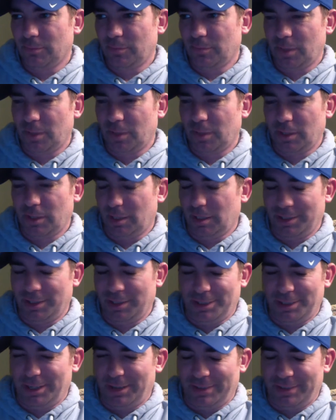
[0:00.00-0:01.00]

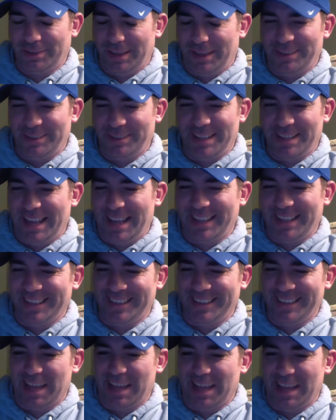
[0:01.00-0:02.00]

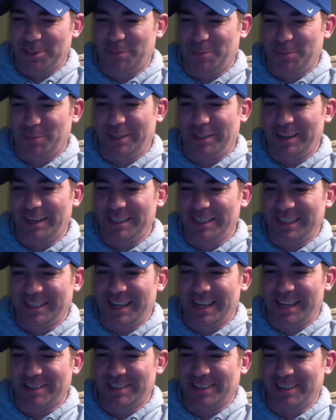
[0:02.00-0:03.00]
that would just be crazy
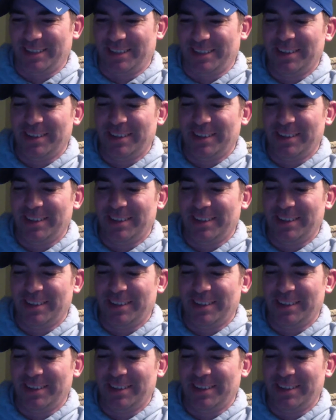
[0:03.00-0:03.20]
now. So